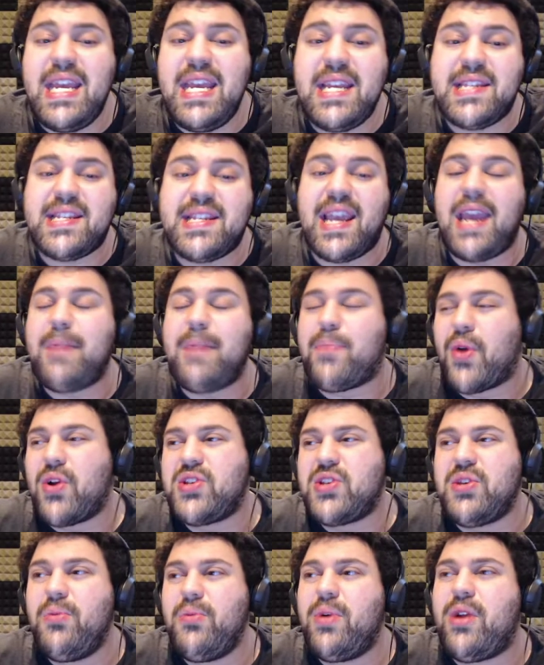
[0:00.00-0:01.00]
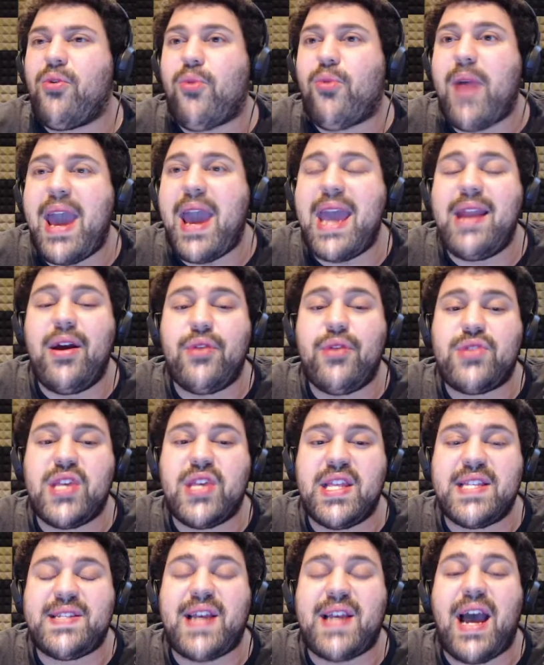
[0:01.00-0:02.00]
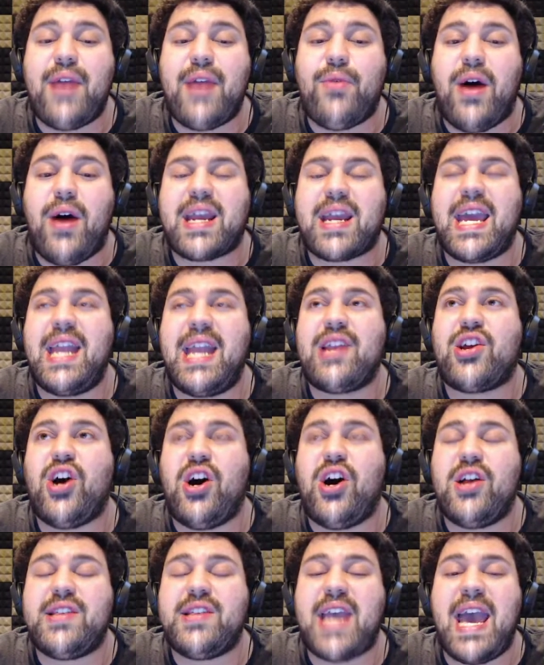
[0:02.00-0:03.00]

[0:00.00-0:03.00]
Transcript: sane person would have ran out to the sidewalk and called